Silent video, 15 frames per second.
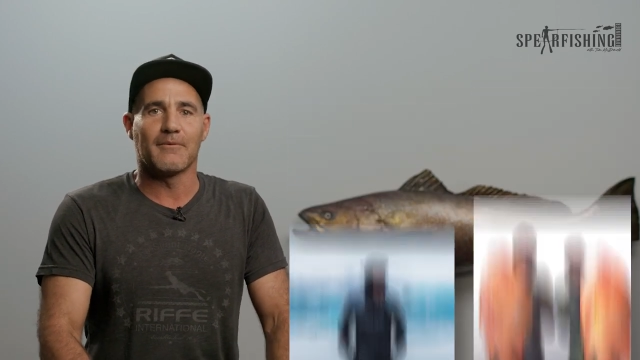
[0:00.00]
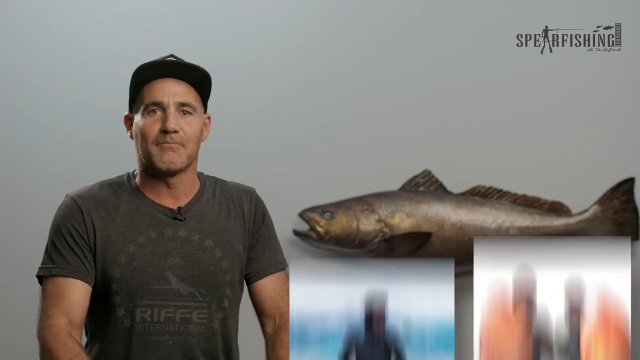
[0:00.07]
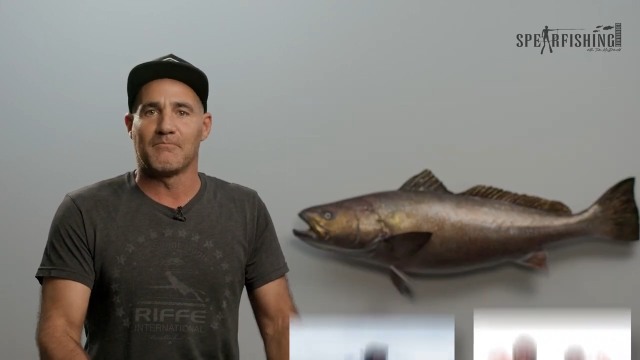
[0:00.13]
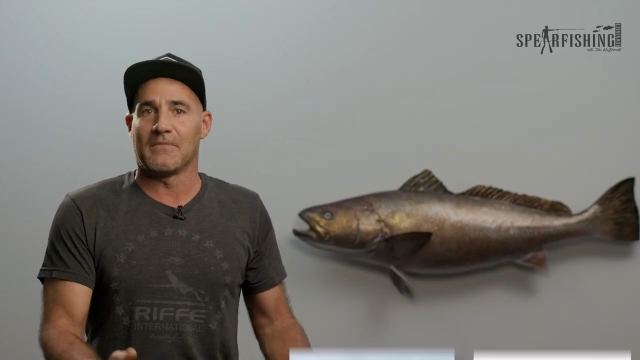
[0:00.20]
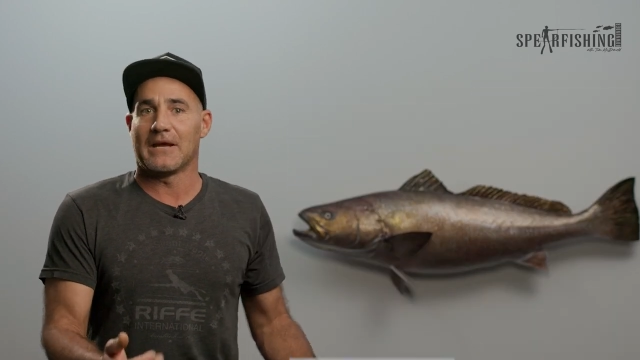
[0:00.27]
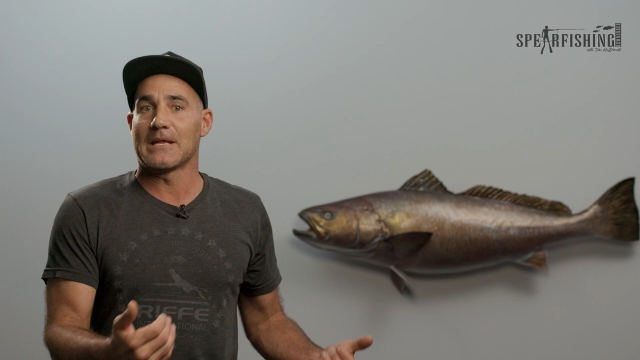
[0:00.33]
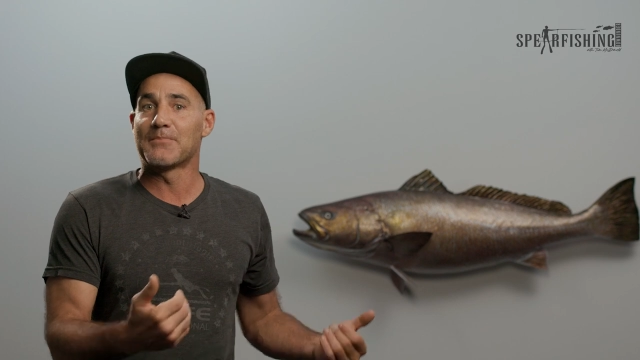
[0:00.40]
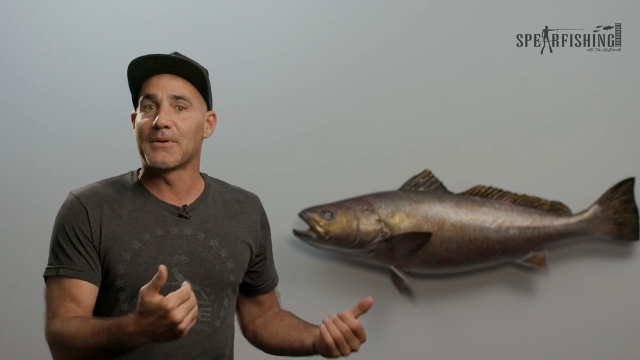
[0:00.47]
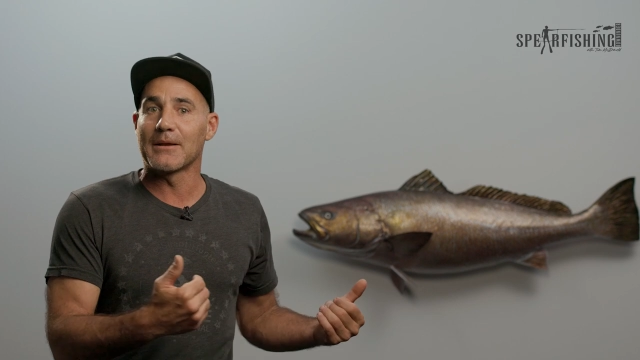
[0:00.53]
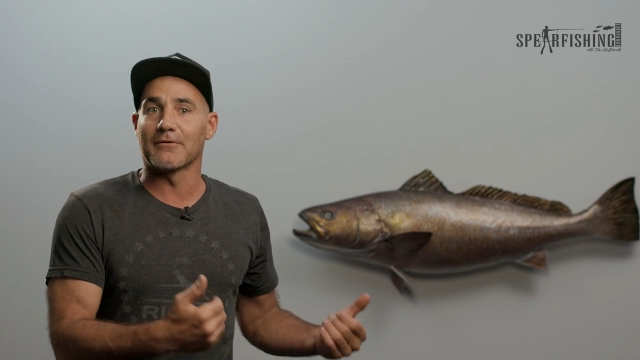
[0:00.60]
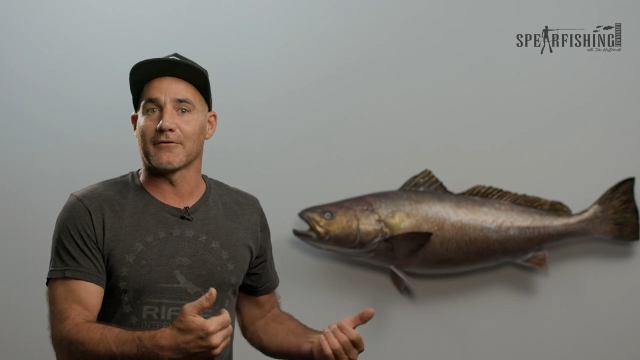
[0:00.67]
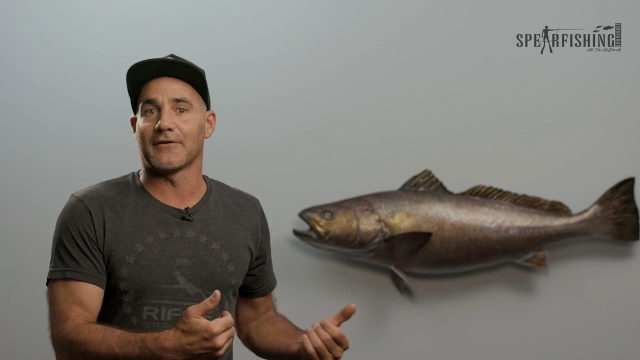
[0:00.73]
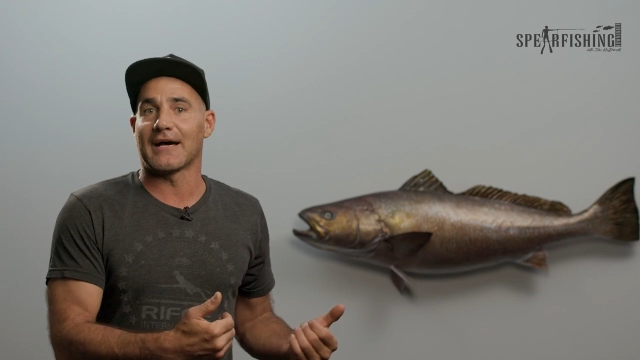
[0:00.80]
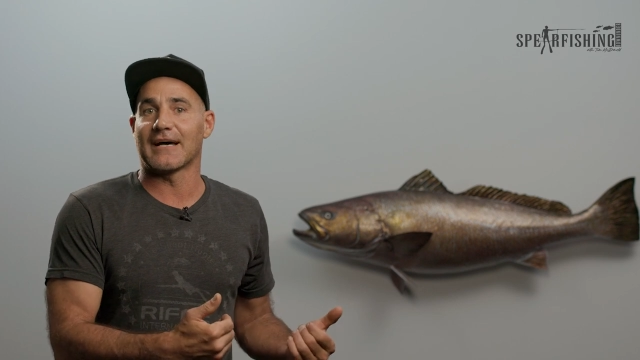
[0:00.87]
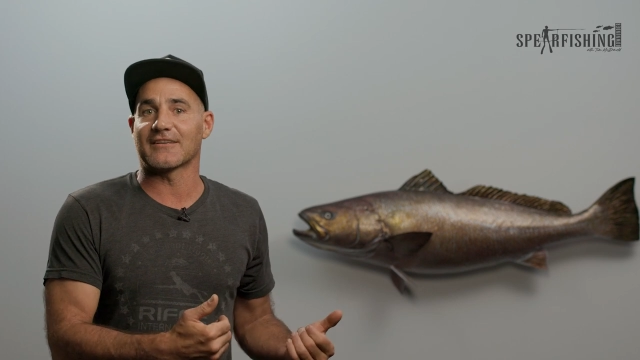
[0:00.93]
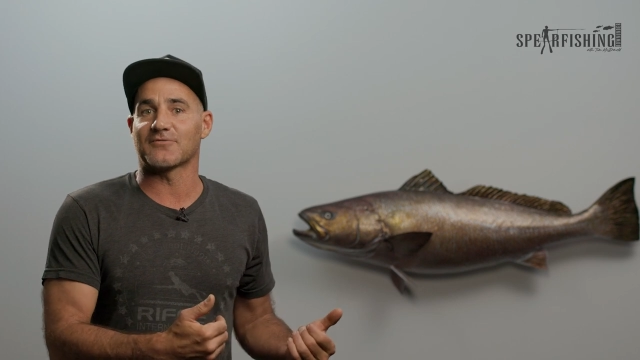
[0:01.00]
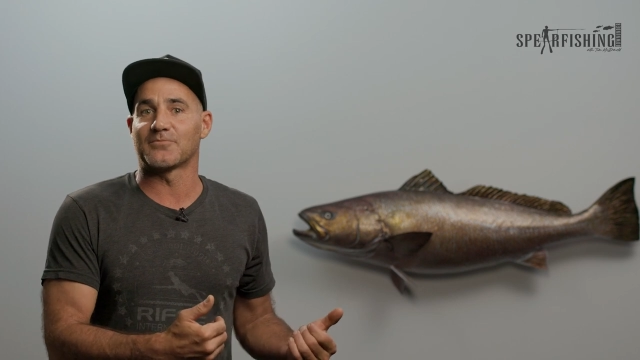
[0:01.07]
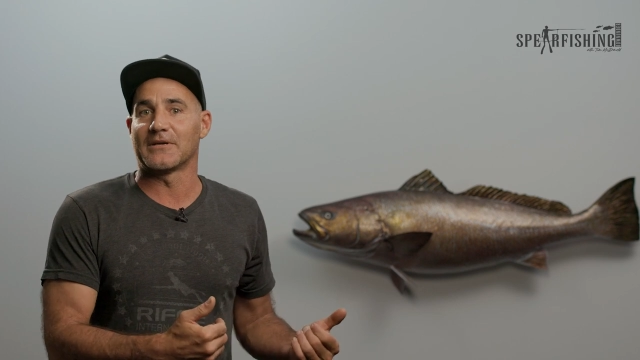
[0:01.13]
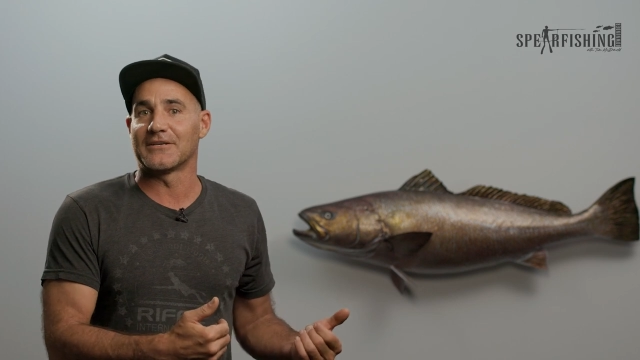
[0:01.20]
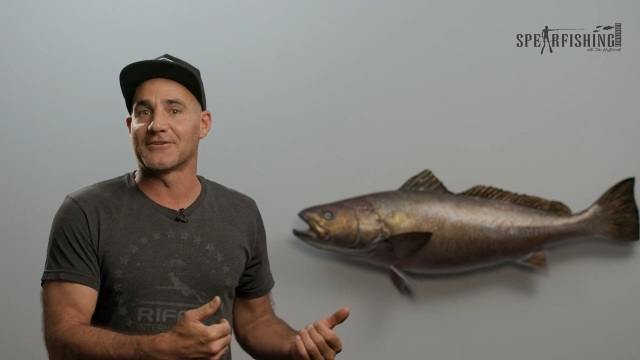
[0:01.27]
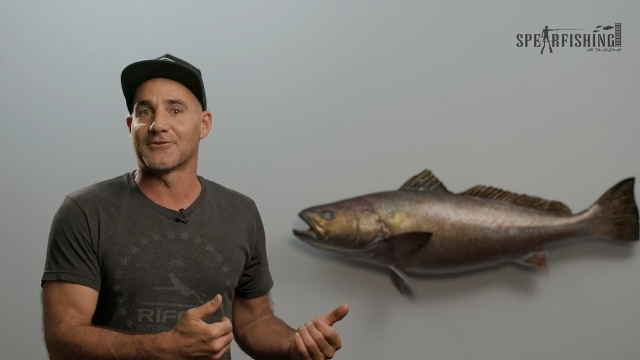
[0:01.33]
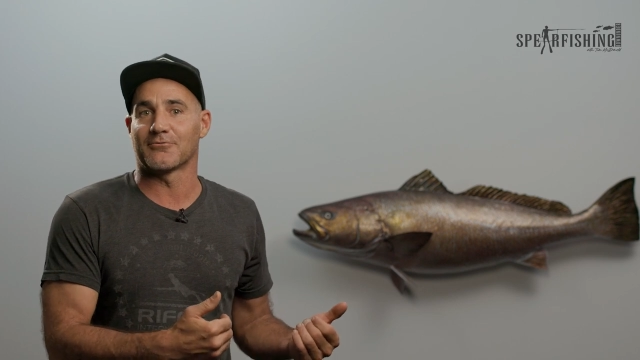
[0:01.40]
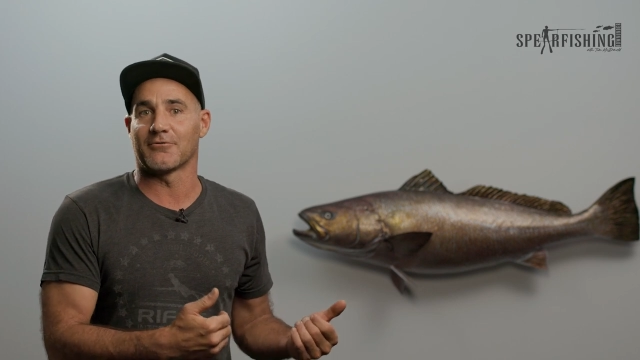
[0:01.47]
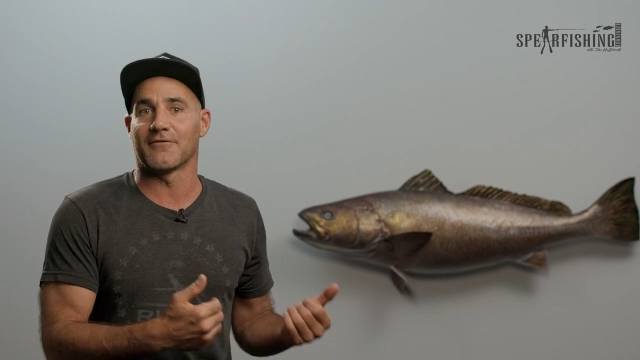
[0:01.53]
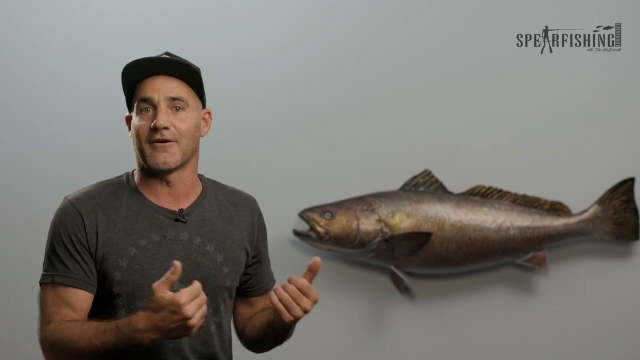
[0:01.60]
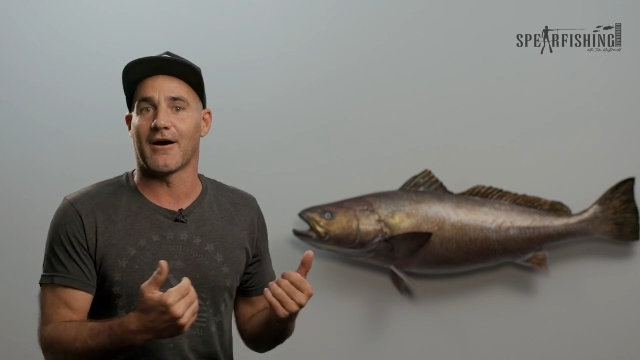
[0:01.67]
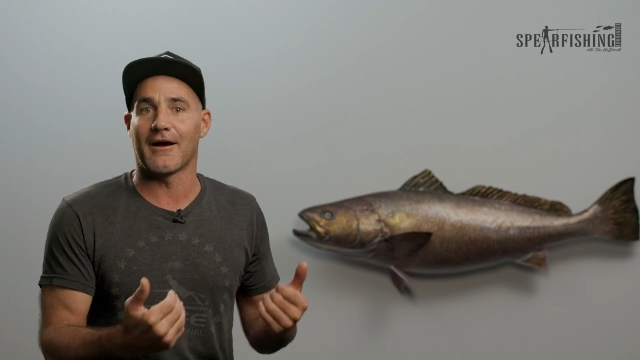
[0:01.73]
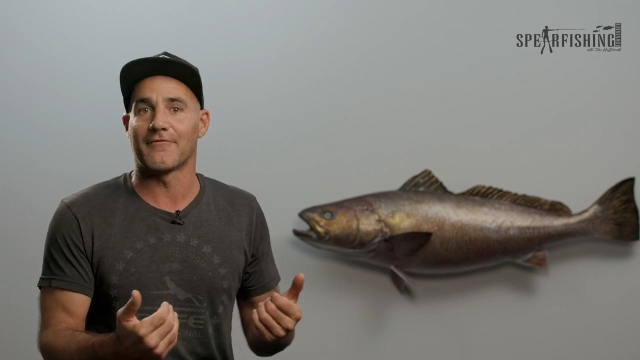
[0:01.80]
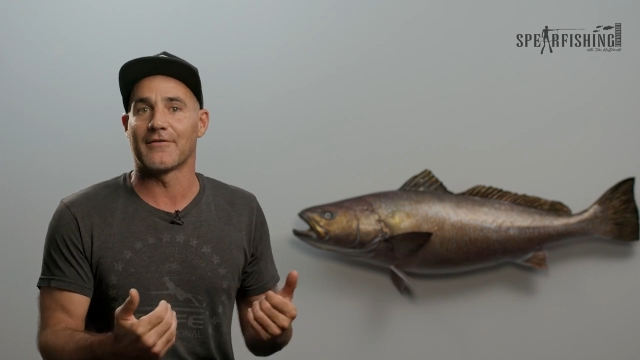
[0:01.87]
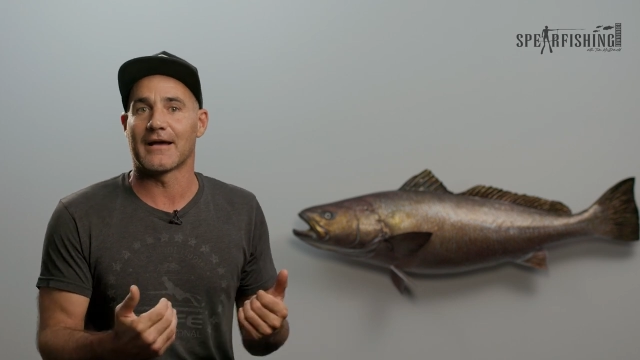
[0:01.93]
Many people have asked me to
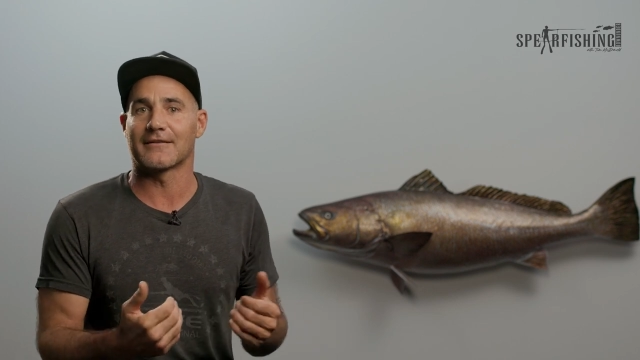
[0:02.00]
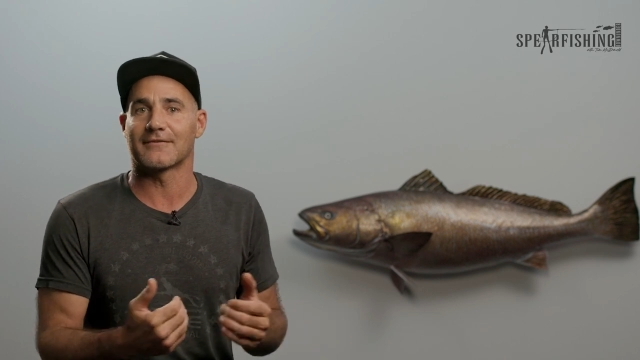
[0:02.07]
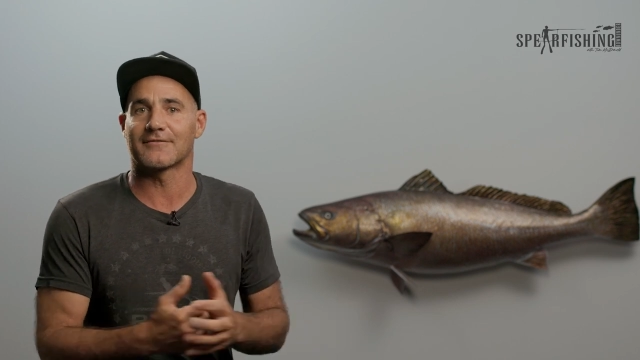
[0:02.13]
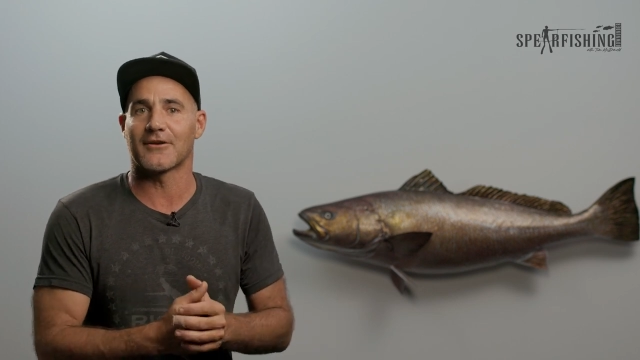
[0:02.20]
revive that.